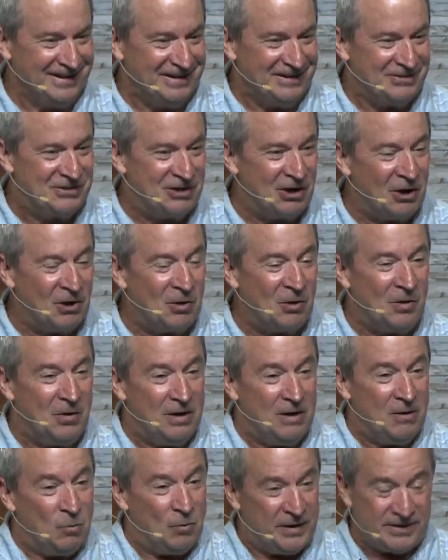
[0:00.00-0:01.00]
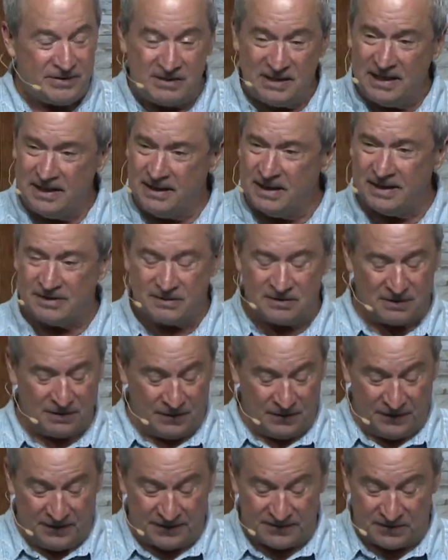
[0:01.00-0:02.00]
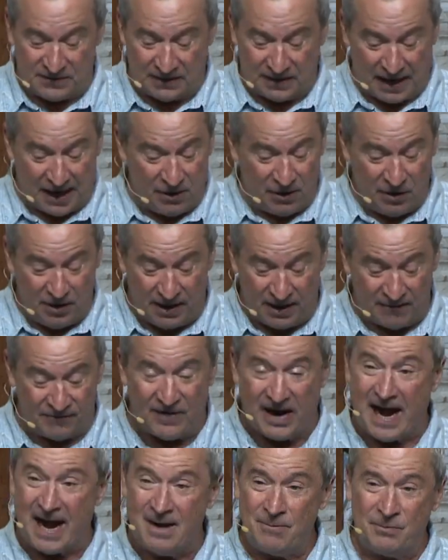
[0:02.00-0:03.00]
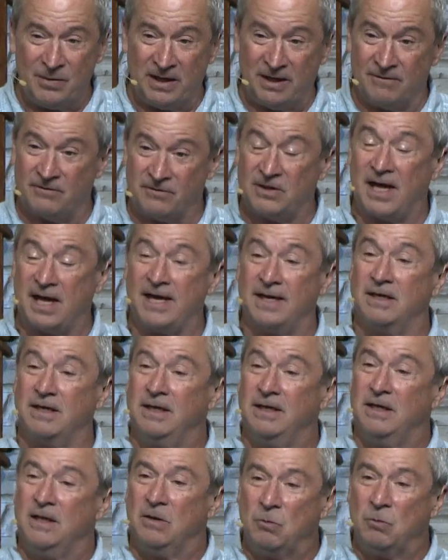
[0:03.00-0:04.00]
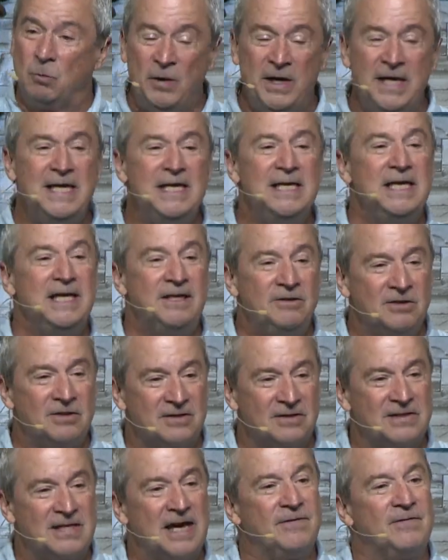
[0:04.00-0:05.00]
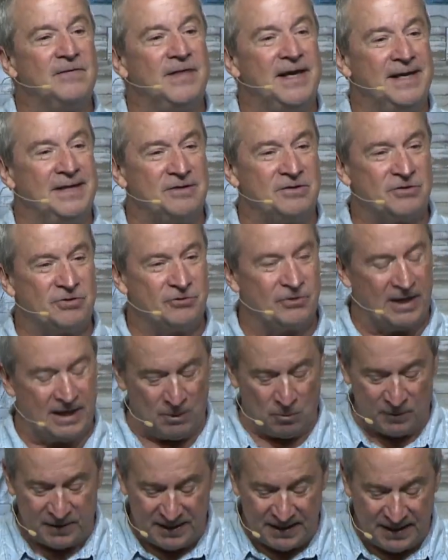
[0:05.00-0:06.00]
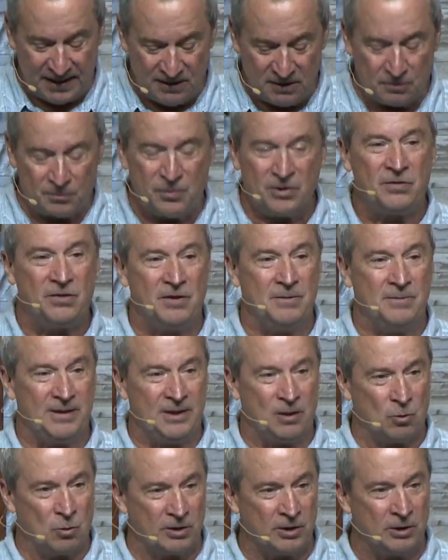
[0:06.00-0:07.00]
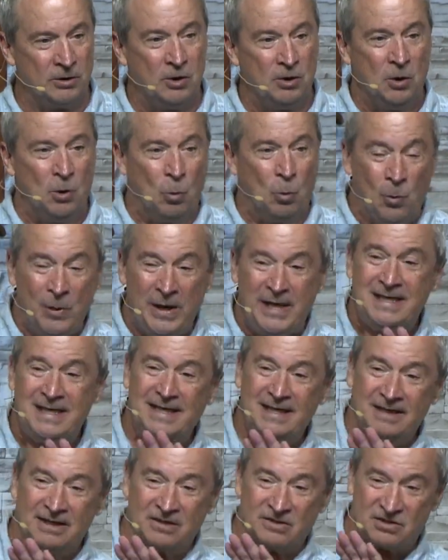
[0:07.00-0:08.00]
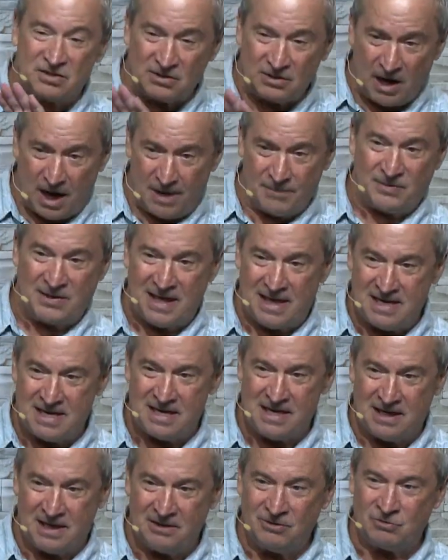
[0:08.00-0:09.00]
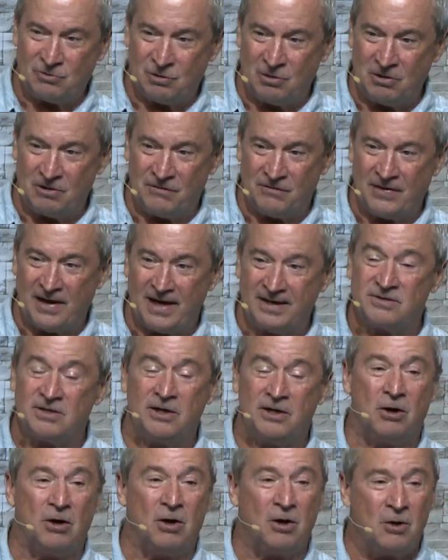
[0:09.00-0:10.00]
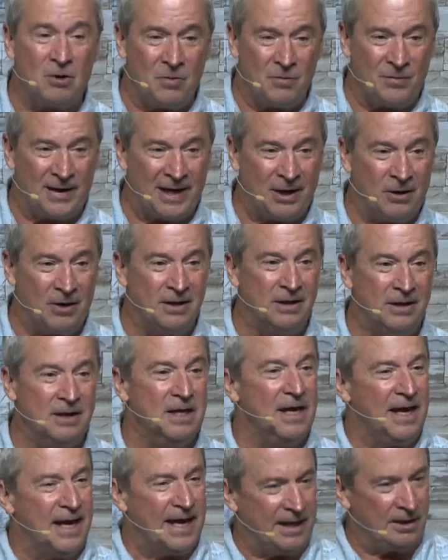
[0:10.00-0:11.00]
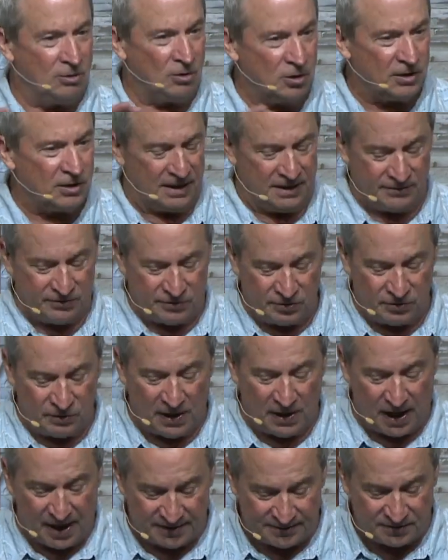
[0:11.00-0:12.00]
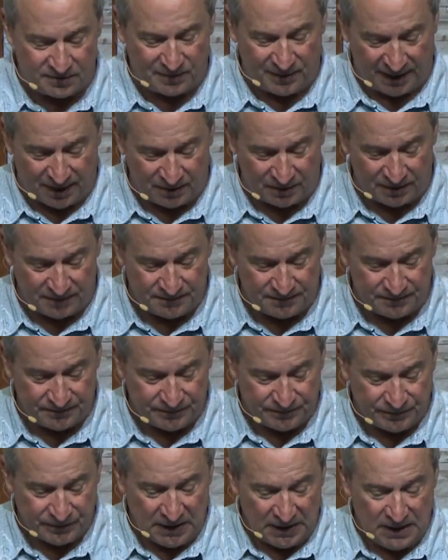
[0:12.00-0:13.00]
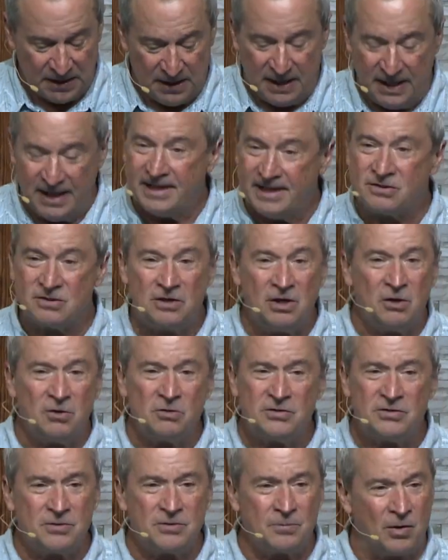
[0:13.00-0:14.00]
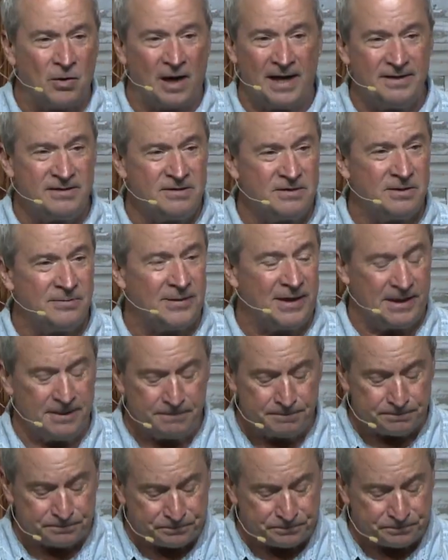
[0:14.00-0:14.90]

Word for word: So we see this this area of happening of like we need to set things straight. We need to put them in order. We need to stop taking control of things in our own power and look into God's power. It's no surprise to me